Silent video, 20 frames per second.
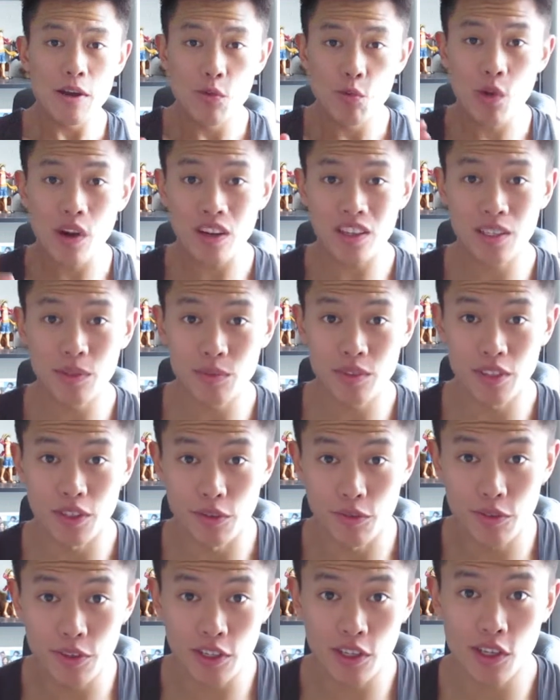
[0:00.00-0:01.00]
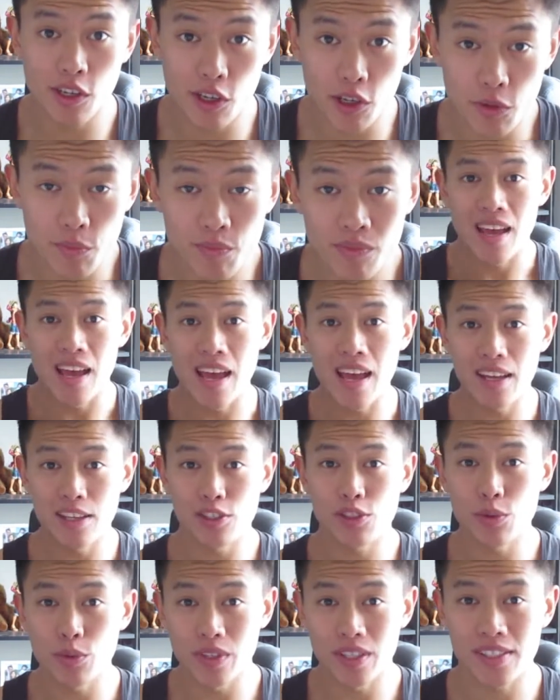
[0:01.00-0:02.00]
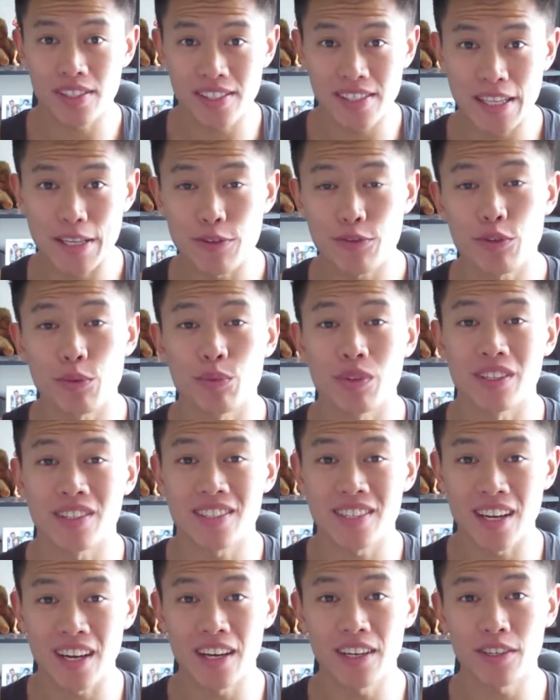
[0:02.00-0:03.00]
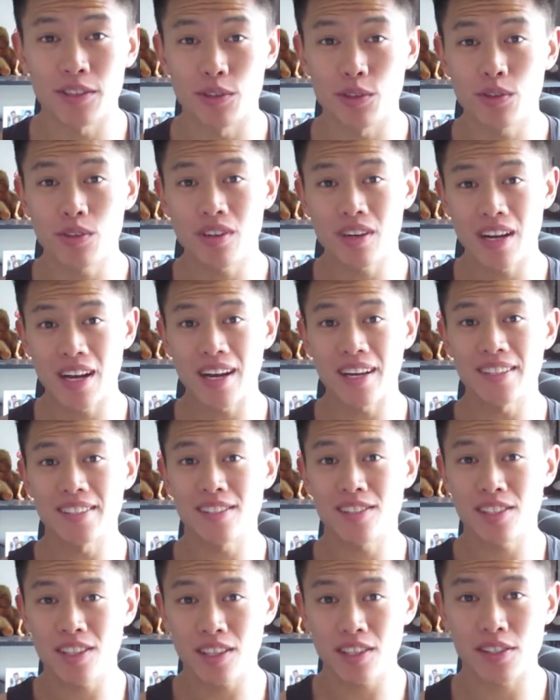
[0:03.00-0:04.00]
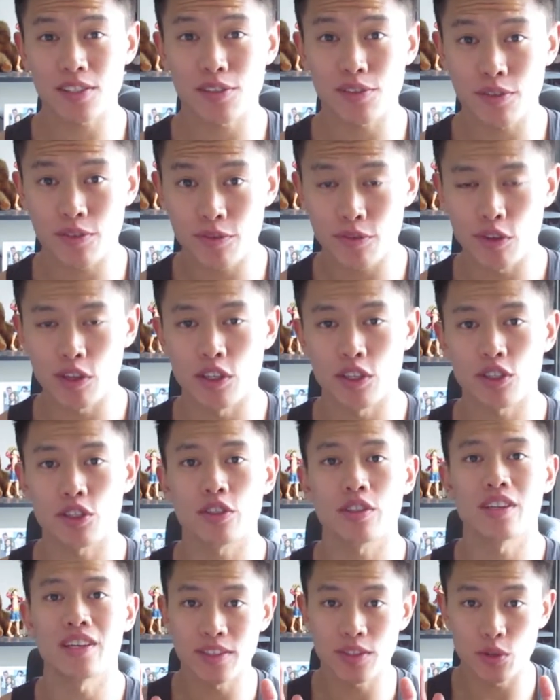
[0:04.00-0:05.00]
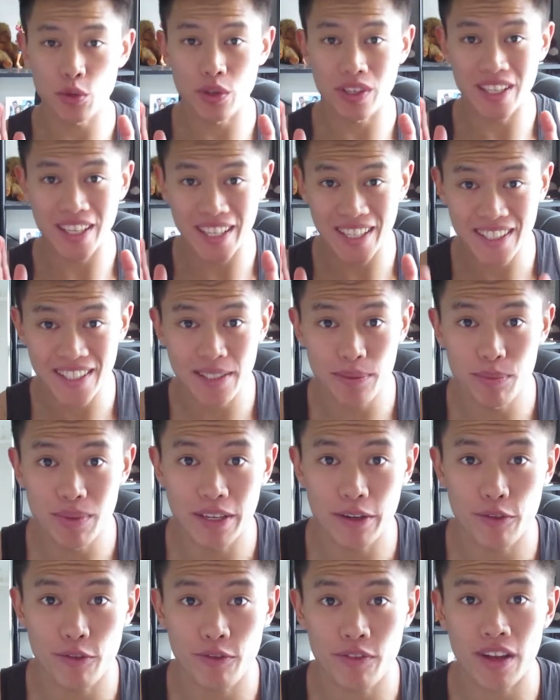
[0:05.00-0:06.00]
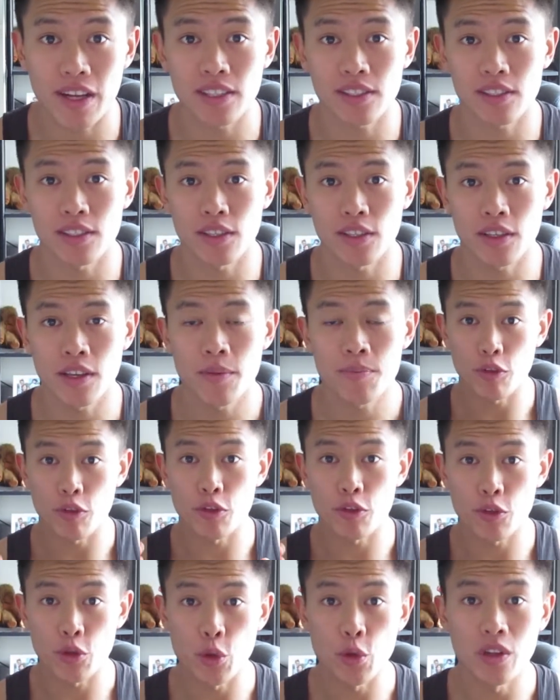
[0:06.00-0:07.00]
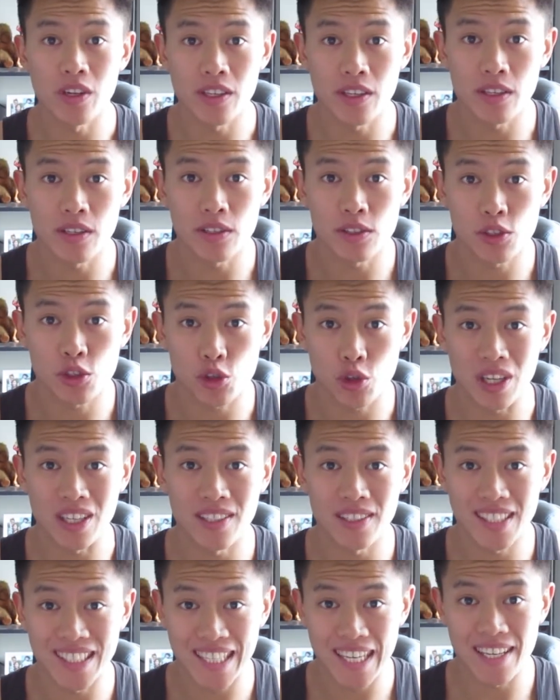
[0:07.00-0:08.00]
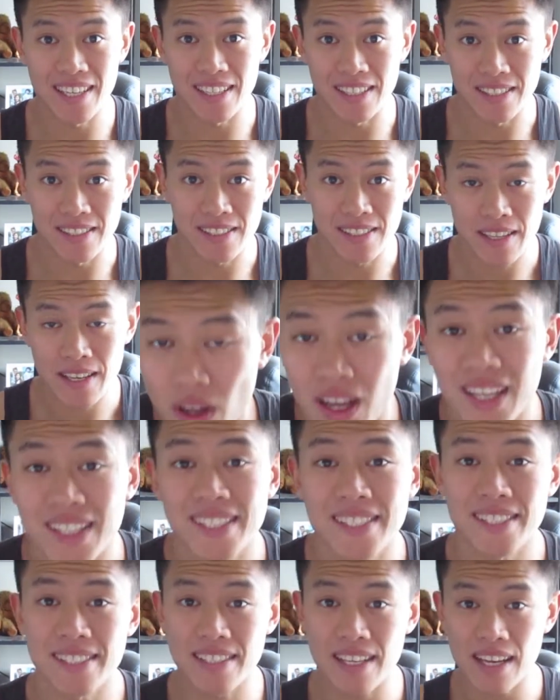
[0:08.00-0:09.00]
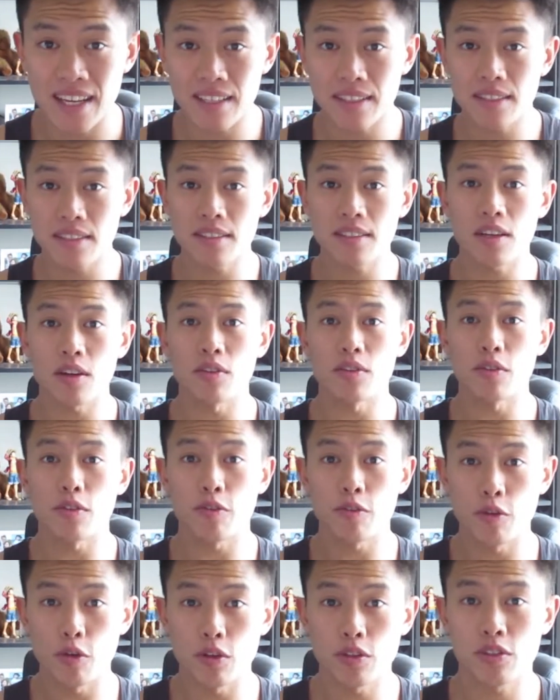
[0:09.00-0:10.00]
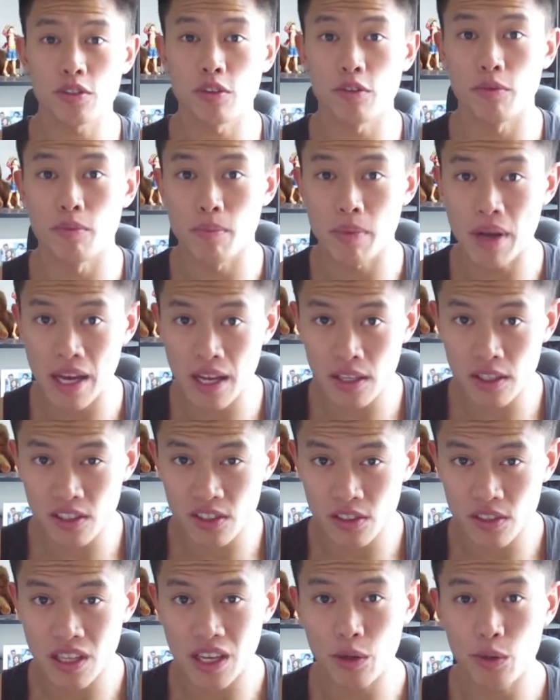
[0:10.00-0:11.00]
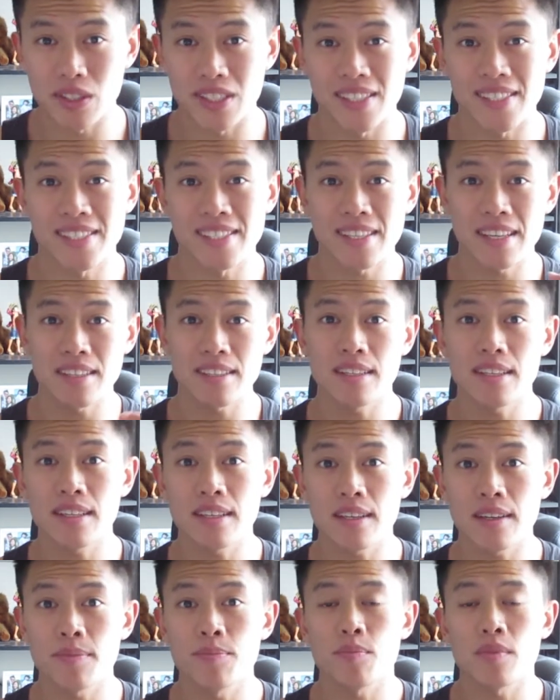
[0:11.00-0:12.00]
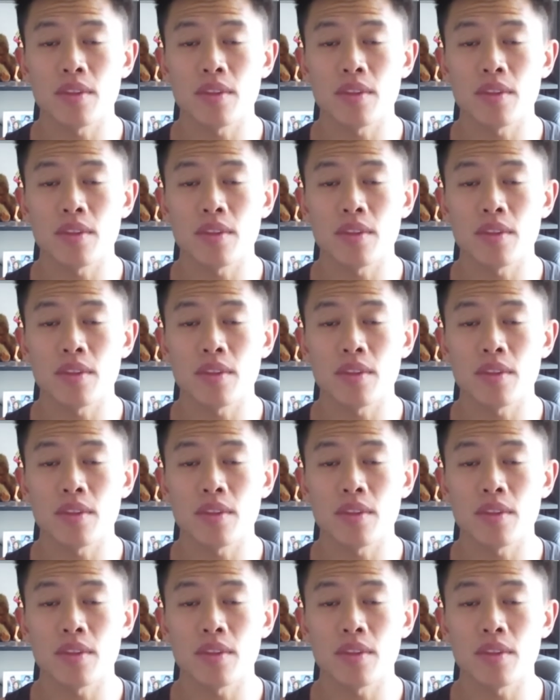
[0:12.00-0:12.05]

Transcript: Welcome to the video. As you would have seen from the title, I just finished doing intermittent fasting for 30 straight days. I started on the 1st of March, that was a Sunday,